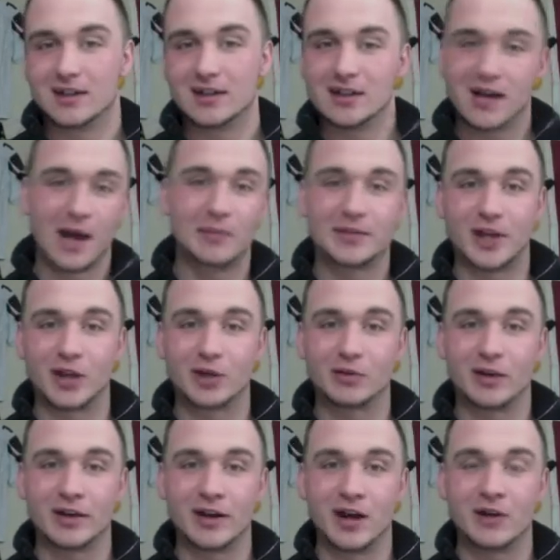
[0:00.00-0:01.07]
I'm telling you
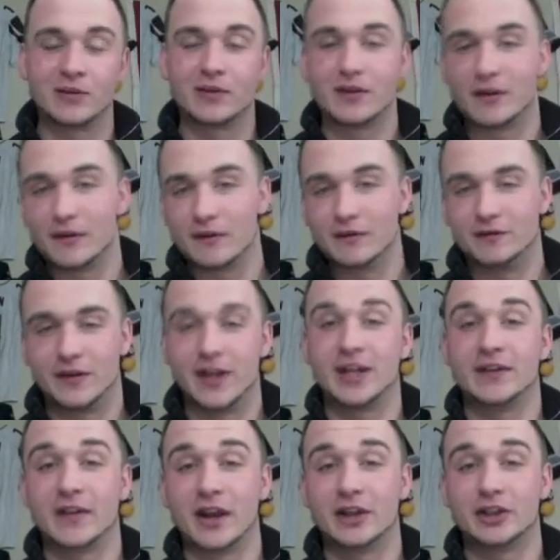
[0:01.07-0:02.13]
right now, fighting in
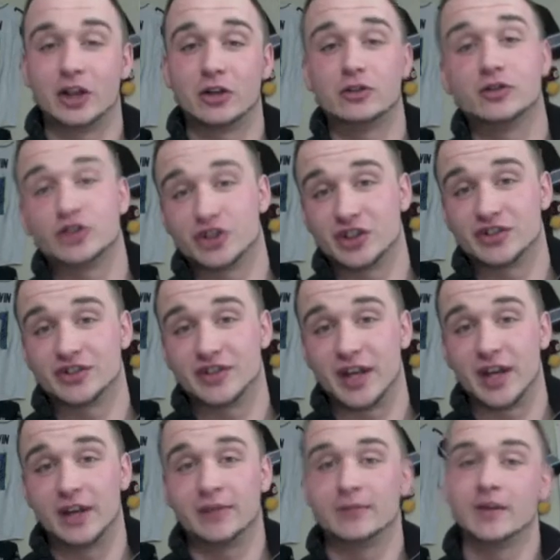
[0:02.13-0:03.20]
the NHL should
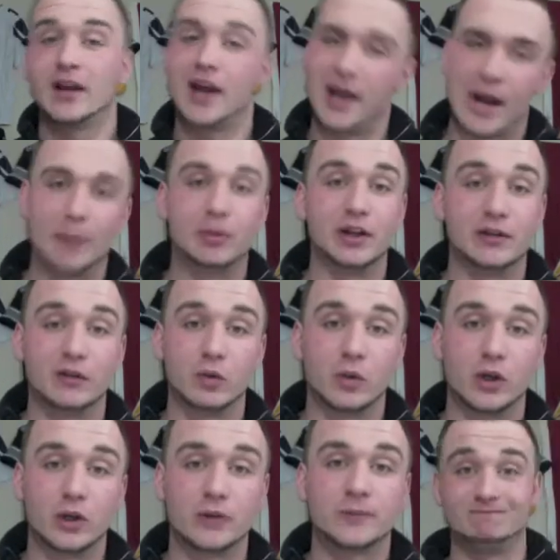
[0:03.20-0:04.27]
stay, and I believe it
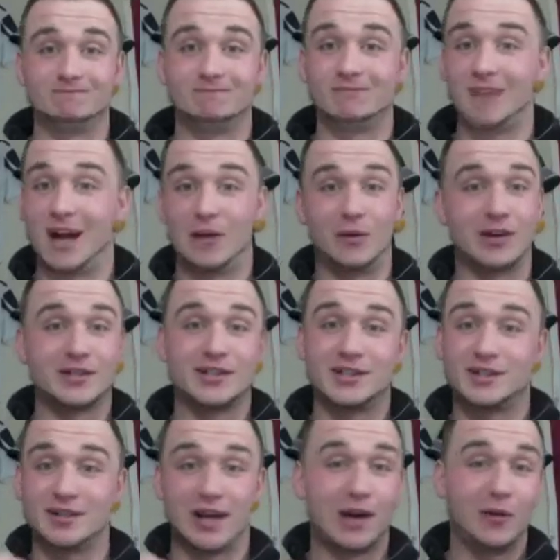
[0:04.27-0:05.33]
will. I want to
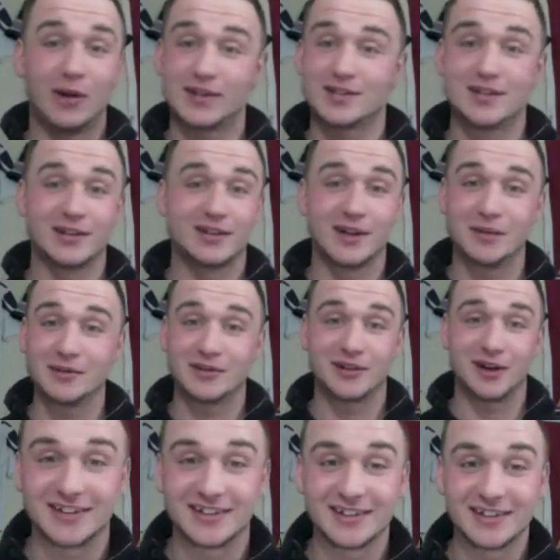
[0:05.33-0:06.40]
see the gloves drop.
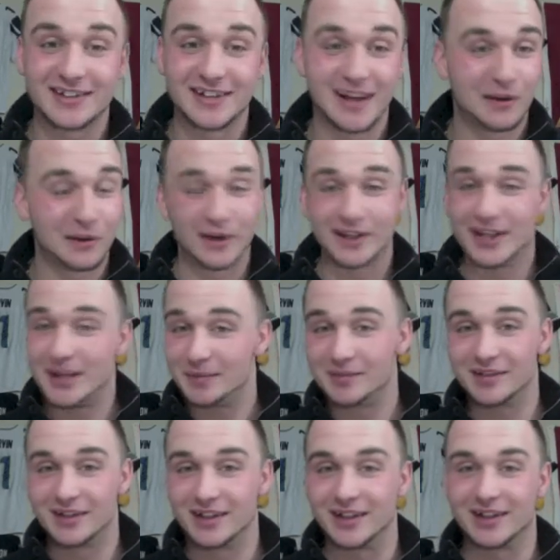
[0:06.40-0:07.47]
I want to keep
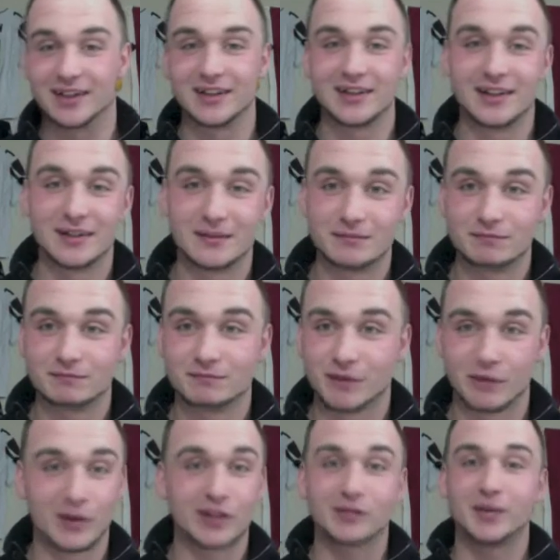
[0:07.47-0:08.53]
seeing it for the
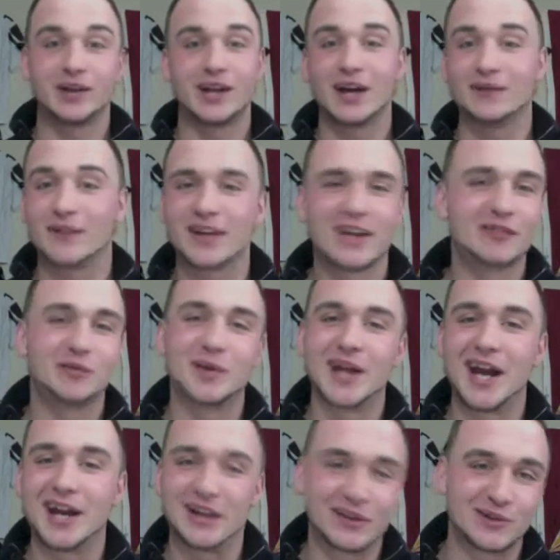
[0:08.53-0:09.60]
rest of my life. I'd love to be 80
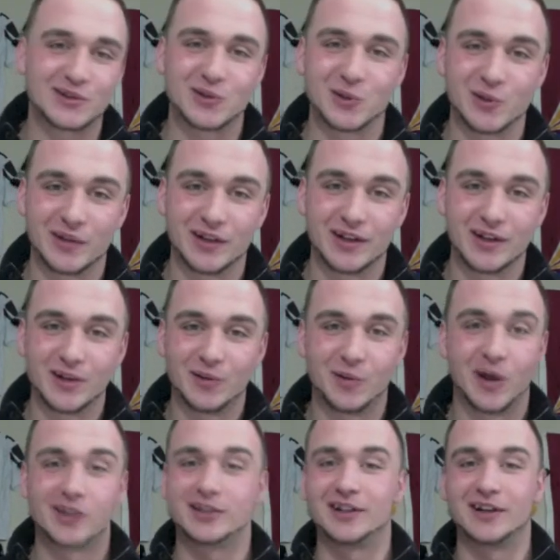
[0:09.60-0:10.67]
years old
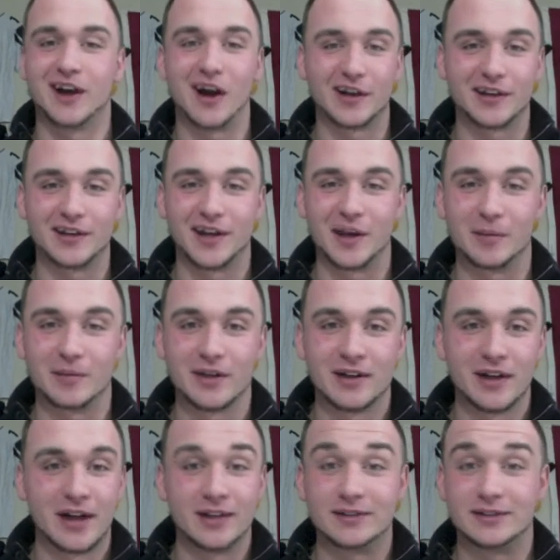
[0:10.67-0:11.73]
watching a hockey game
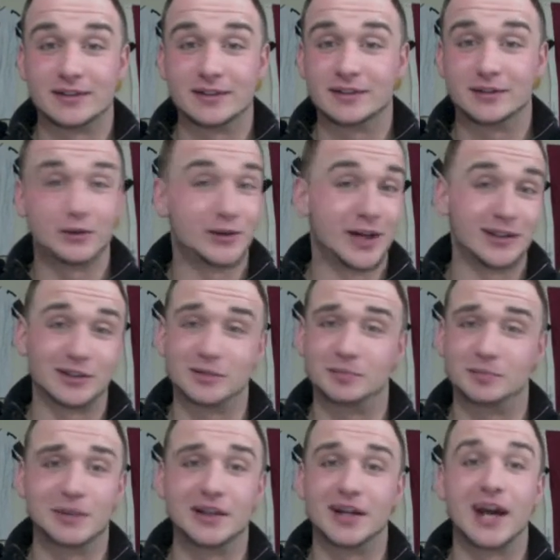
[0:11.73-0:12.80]
and seeing two guys just
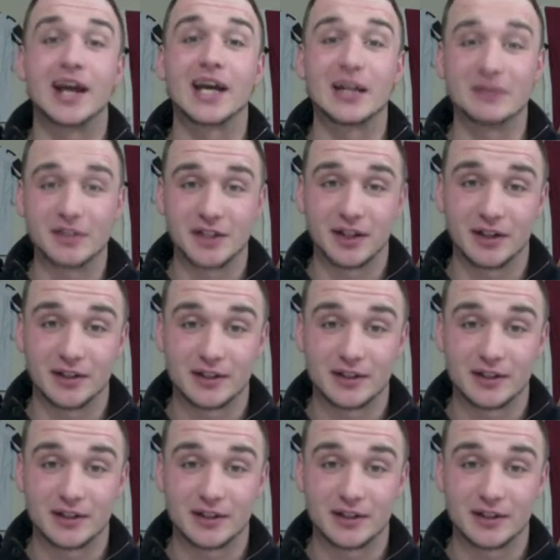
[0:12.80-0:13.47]
beat the heck out of each other.